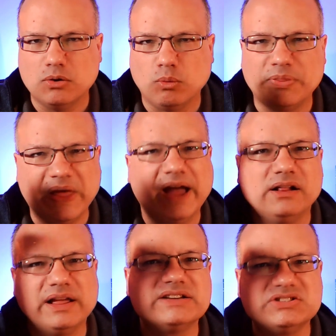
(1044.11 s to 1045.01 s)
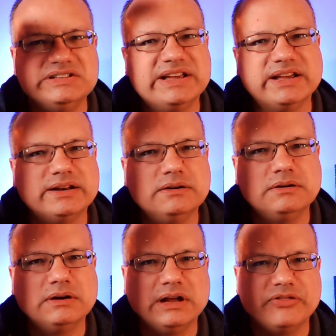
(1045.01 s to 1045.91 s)
what the LS did
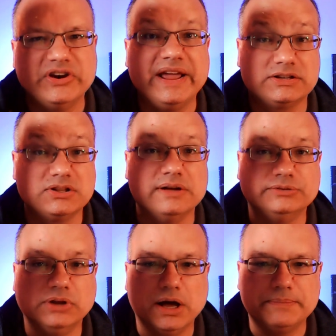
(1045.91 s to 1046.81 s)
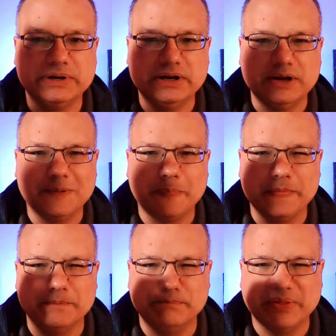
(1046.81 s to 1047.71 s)
the next level up.
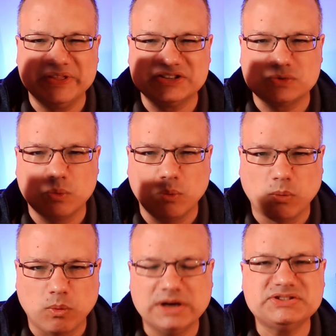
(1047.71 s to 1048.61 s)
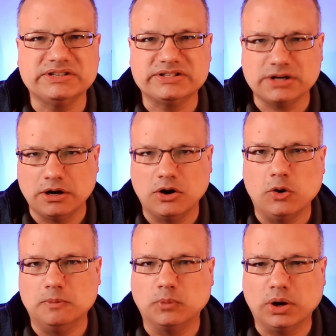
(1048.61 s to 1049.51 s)
But this wasn't a
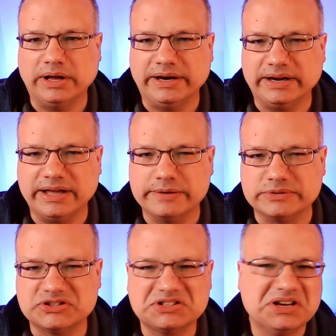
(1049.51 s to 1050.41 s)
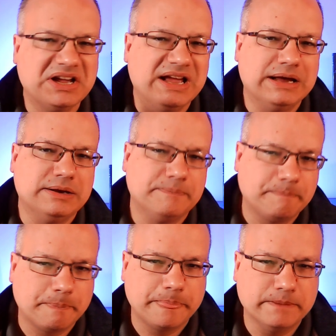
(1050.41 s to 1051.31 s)
home run. It was
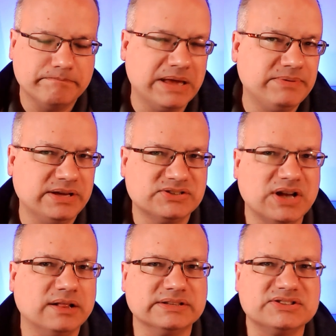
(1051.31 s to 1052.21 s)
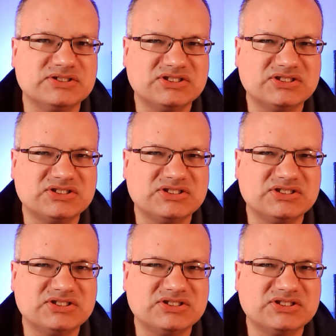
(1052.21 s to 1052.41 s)
maybe a solid